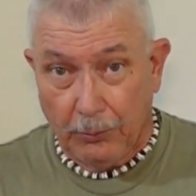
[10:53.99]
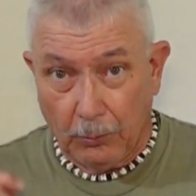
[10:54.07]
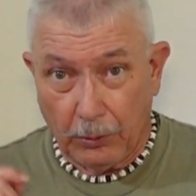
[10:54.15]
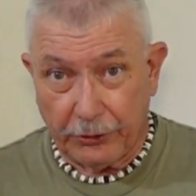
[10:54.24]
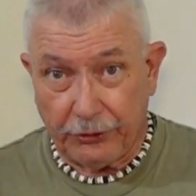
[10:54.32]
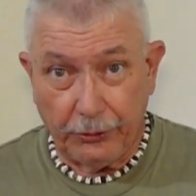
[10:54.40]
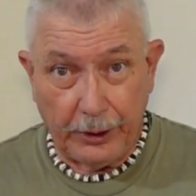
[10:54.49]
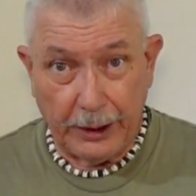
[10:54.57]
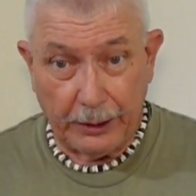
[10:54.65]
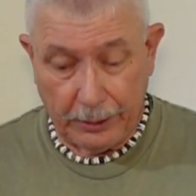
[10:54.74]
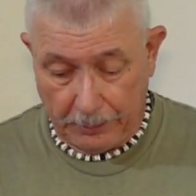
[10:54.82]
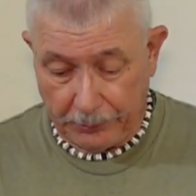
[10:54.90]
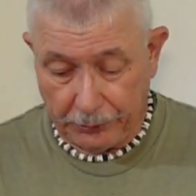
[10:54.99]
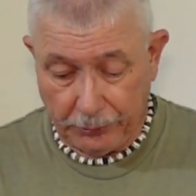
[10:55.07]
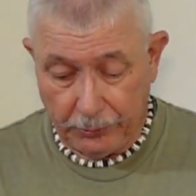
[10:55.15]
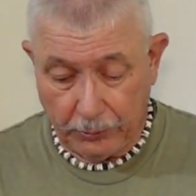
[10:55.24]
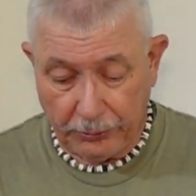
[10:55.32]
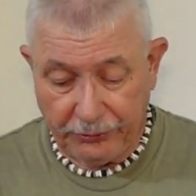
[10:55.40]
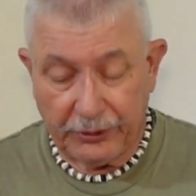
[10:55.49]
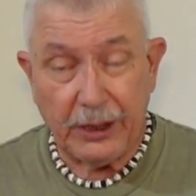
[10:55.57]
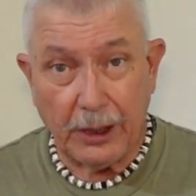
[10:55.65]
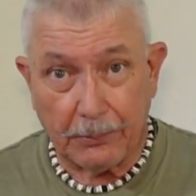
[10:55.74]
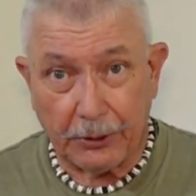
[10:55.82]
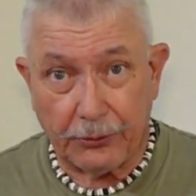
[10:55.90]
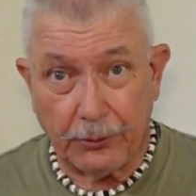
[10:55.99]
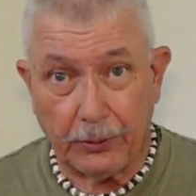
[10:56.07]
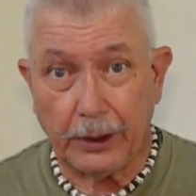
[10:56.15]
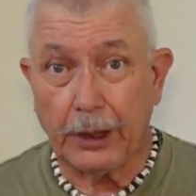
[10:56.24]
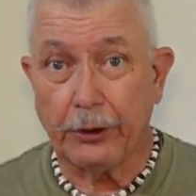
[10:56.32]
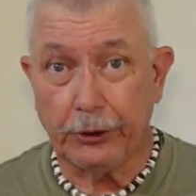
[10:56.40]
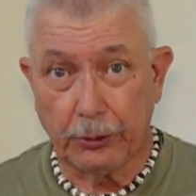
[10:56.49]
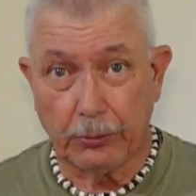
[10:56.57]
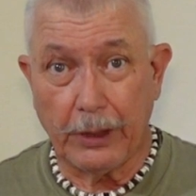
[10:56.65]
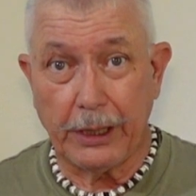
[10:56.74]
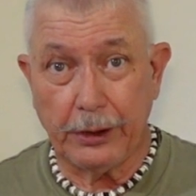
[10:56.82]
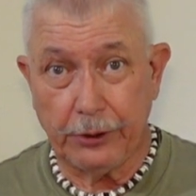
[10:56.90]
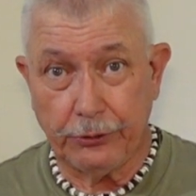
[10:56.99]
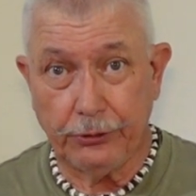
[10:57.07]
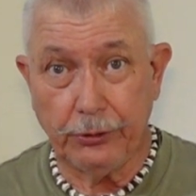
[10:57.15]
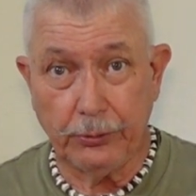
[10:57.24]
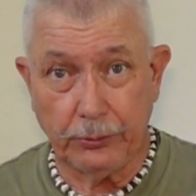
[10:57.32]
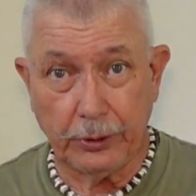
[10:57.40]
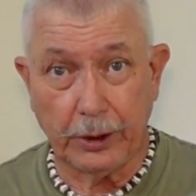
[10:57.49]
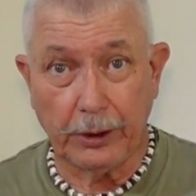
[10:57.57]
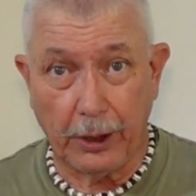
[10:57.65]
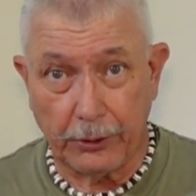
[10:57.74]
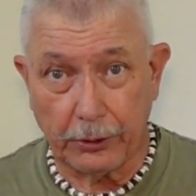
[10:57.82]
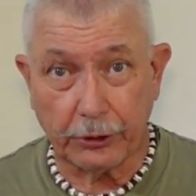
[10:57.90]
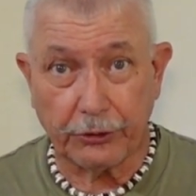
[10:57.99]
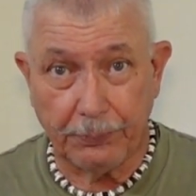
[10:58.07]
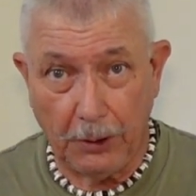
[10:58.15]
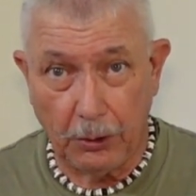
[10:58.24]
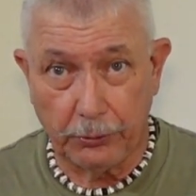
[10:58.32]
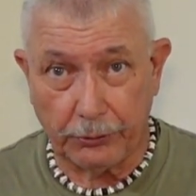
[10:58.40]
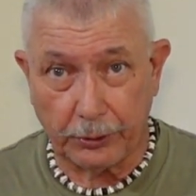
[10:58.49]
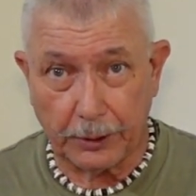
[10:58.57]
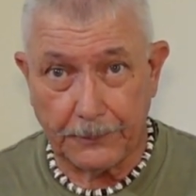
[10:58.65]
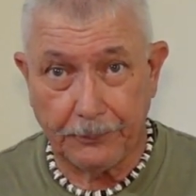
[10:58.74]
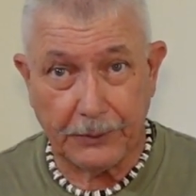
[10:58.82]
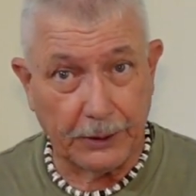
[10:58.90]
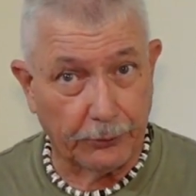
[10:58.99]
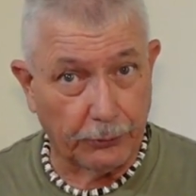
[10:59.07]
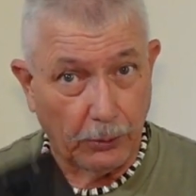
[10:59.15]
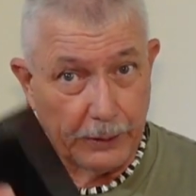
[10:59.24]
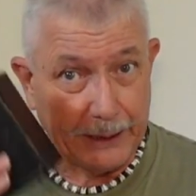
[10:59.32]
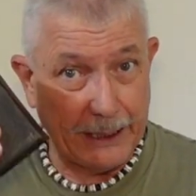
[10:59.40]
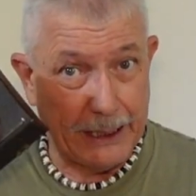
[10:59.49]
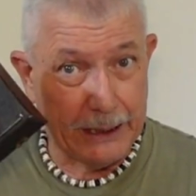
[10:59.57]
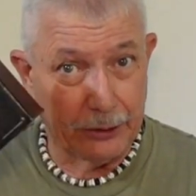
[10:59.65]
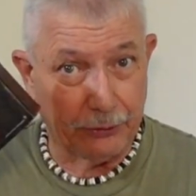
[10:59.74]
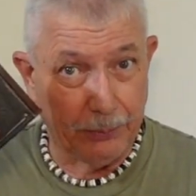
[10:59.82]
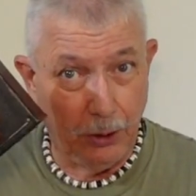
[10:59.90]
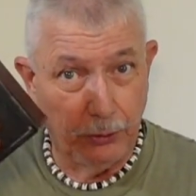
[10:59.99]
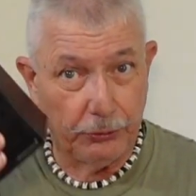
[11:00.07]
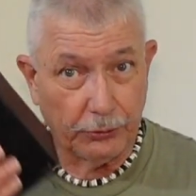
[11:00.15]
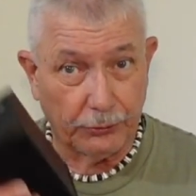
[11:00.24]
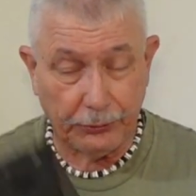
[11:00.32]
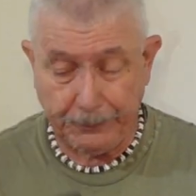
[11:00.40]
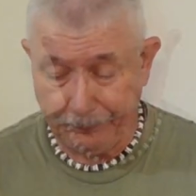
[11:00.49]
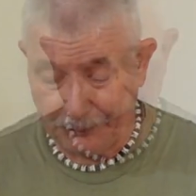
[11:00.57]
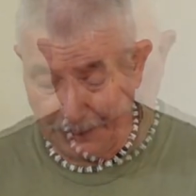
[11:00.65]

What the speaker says: Once you hit number 2 or see number 2 in there, you're ready to shoot another exposure. There's only 8 exposures.